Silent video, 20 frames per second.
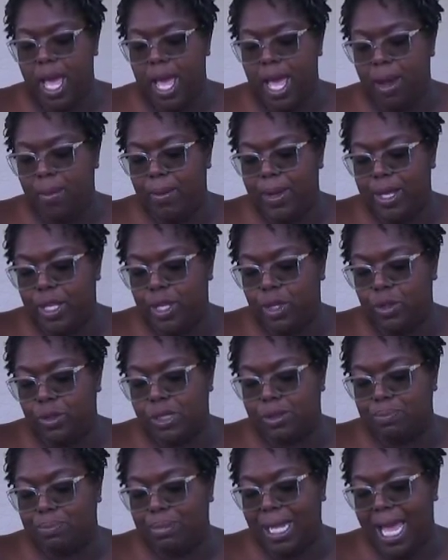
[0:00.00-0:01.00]
and we used
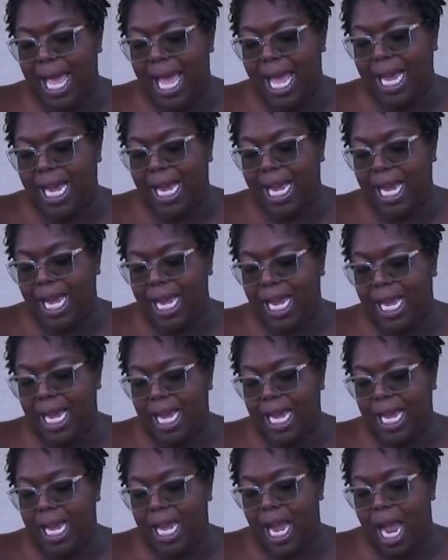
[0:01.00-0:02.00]
black
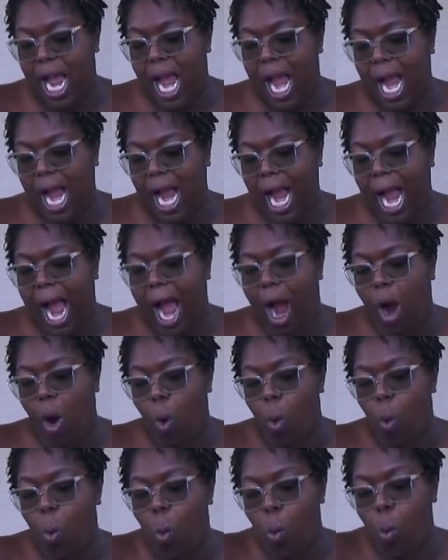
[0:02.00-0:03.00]

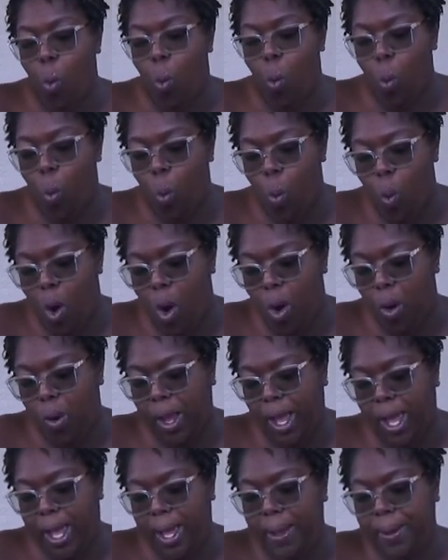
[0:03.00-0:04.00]
cow.
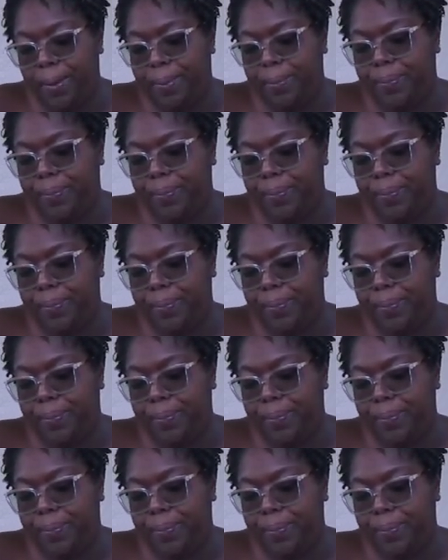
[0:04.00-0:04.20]
Okay,